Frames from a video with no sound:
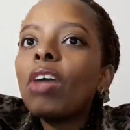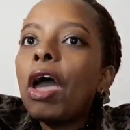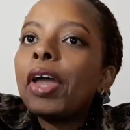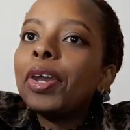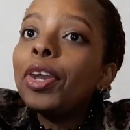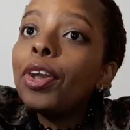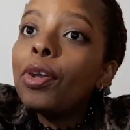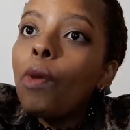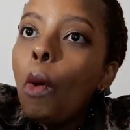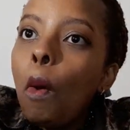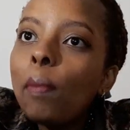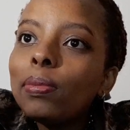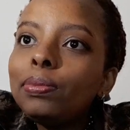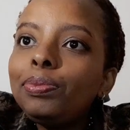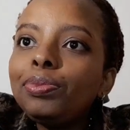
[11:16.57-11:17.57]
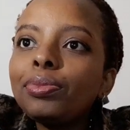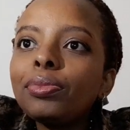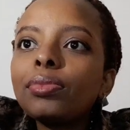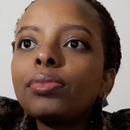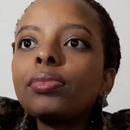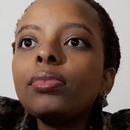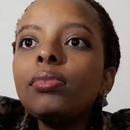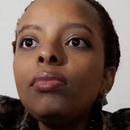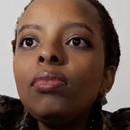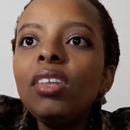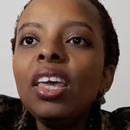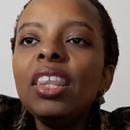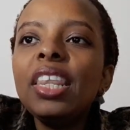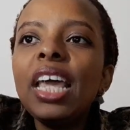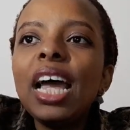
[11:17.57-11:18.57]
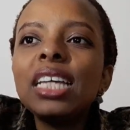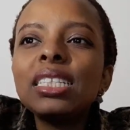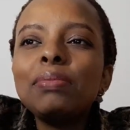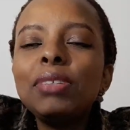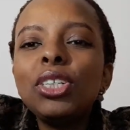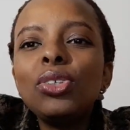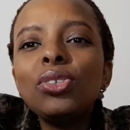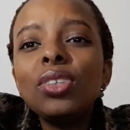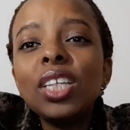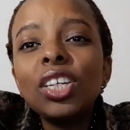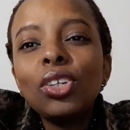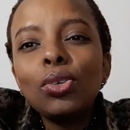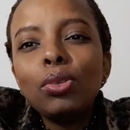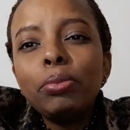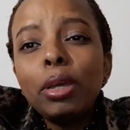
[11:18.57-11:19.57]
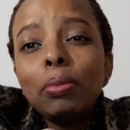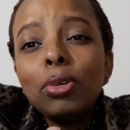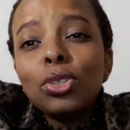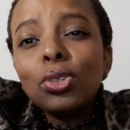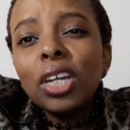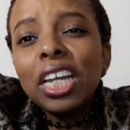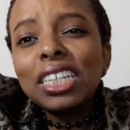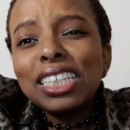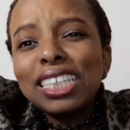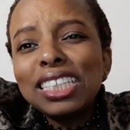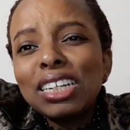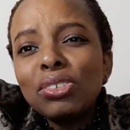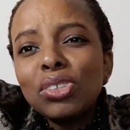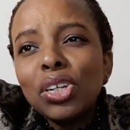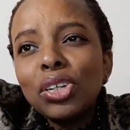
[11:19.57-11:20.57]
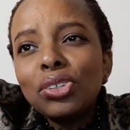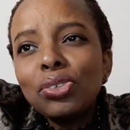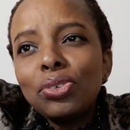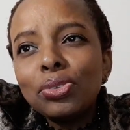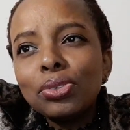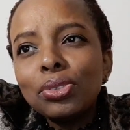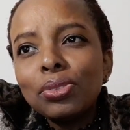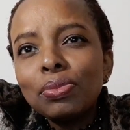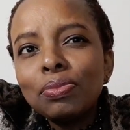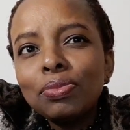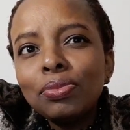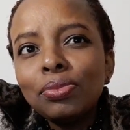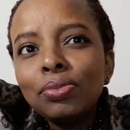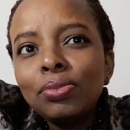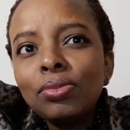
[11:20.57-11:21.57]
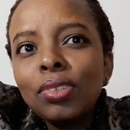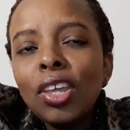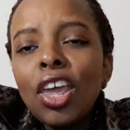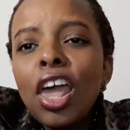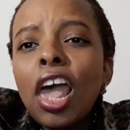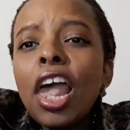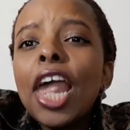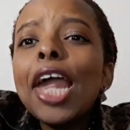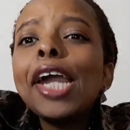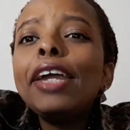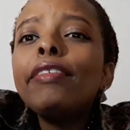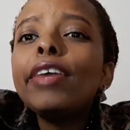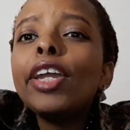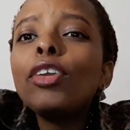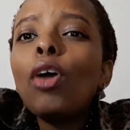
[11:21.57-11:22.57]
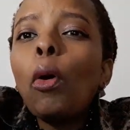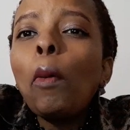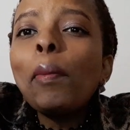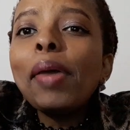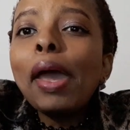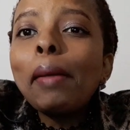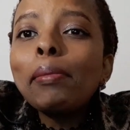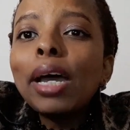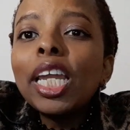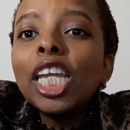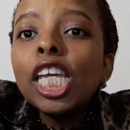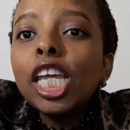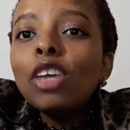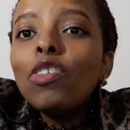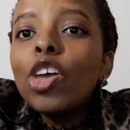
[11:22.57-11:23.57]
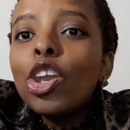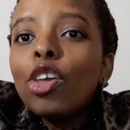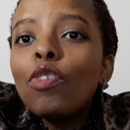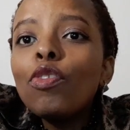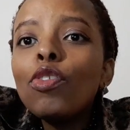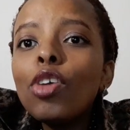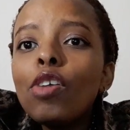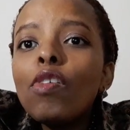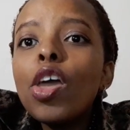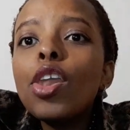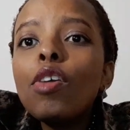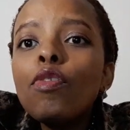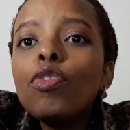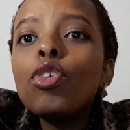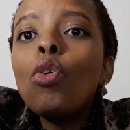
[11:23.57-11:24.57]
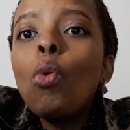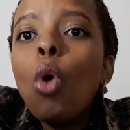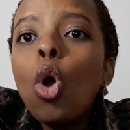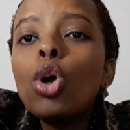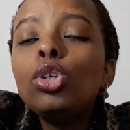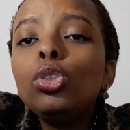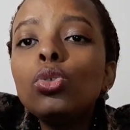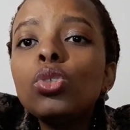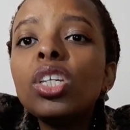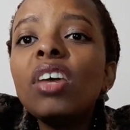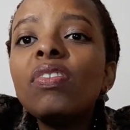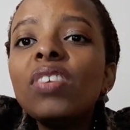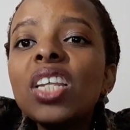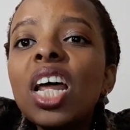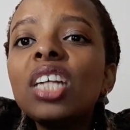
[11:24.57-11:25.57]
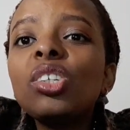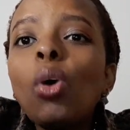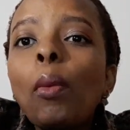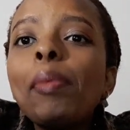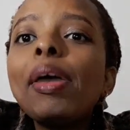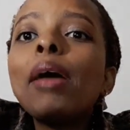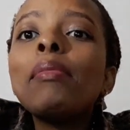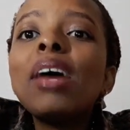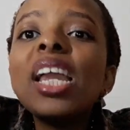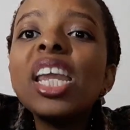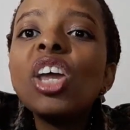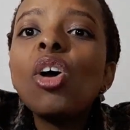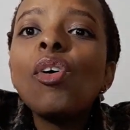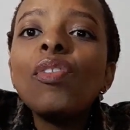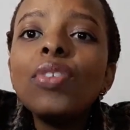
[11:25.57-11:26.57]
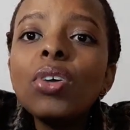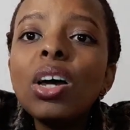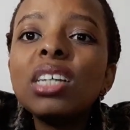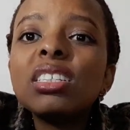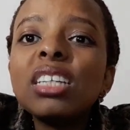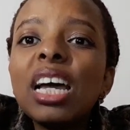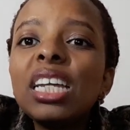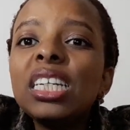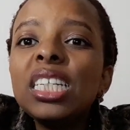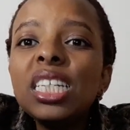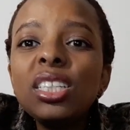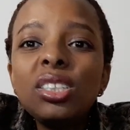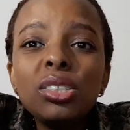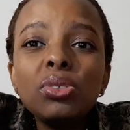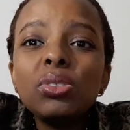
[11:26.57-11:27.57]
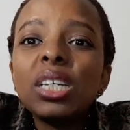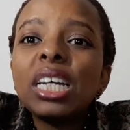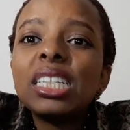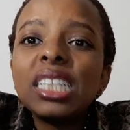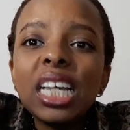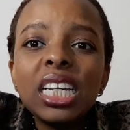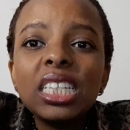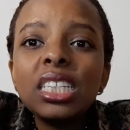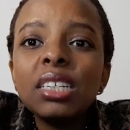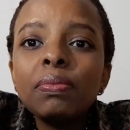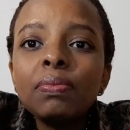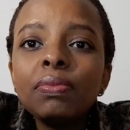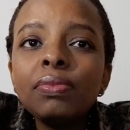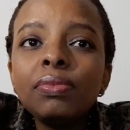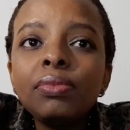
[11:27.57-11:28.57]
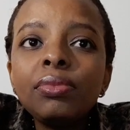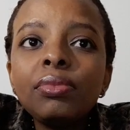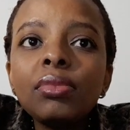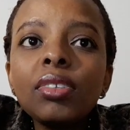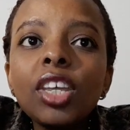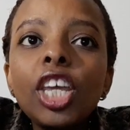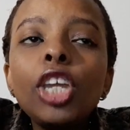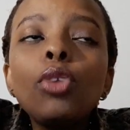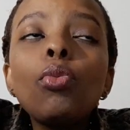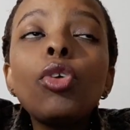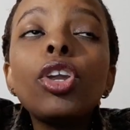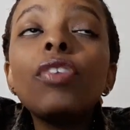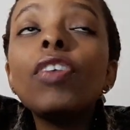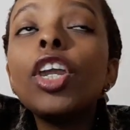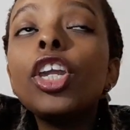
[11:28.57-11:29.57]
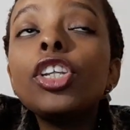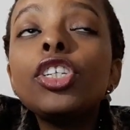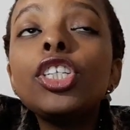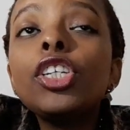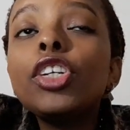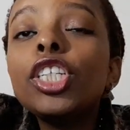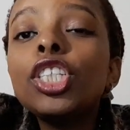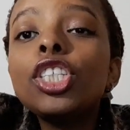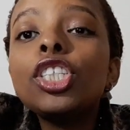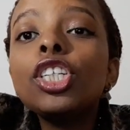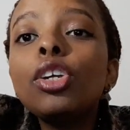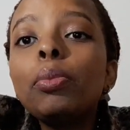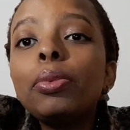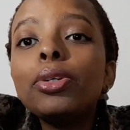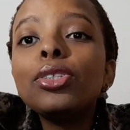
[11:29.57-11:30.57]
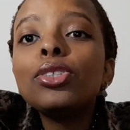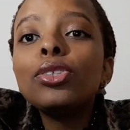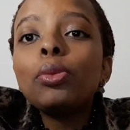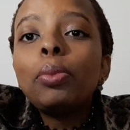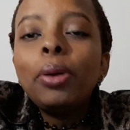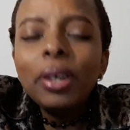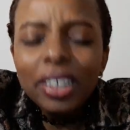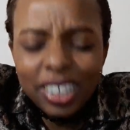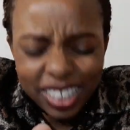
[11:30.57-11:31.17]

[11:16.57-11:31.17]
I didn't know. They asked me, do you think you'll be able to get 8,000 euros? Even your au pair money, even if you saved that au pair money of yours and didn't use a cent, it won't even reach 0.0